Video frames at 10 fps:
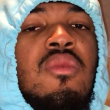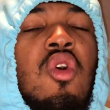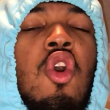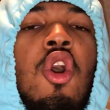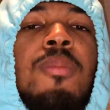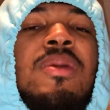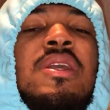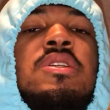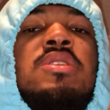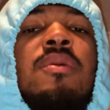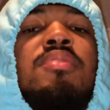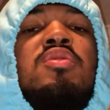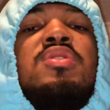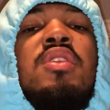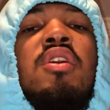or police
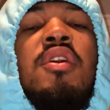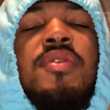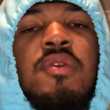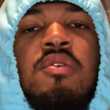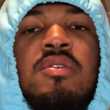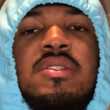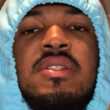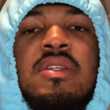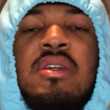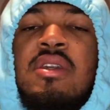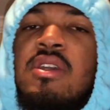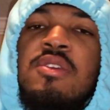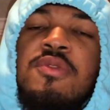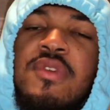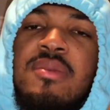abusing their authority.
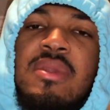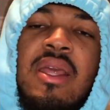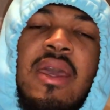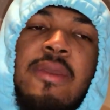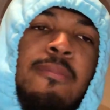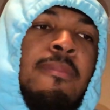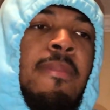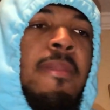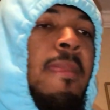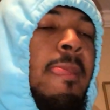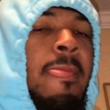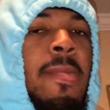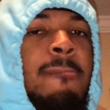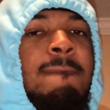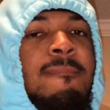You feel me? Like,
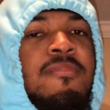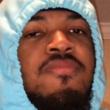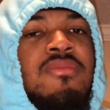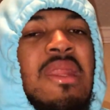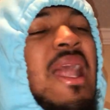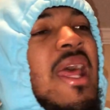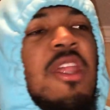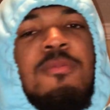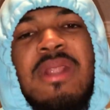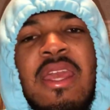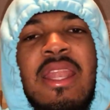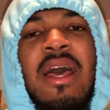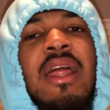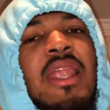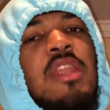I like to play a
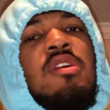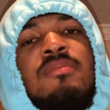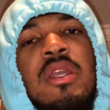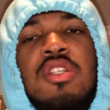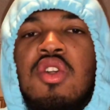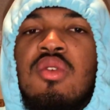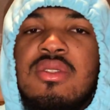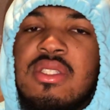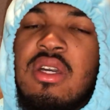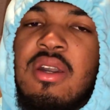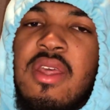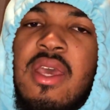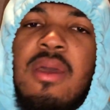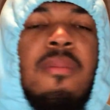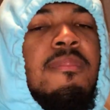lot. I like to make jokes and all
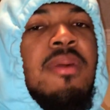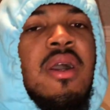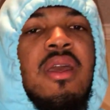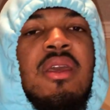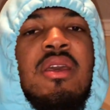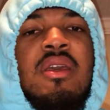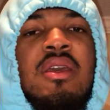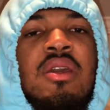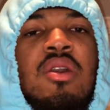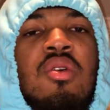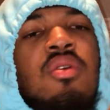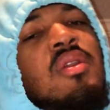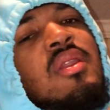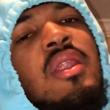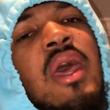that, but
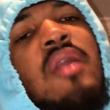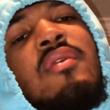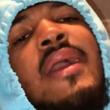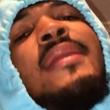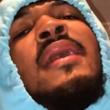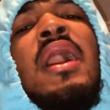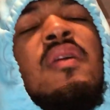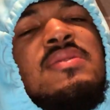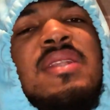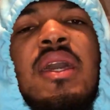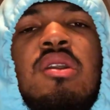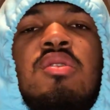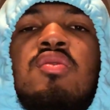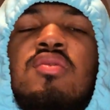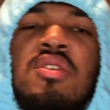like right now, it's like a
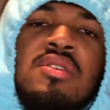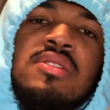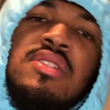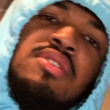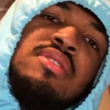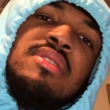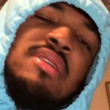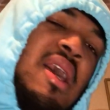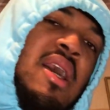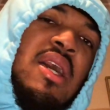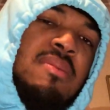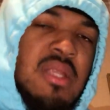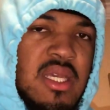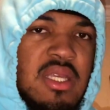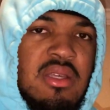real serious time.
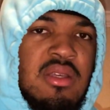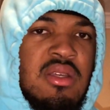Like,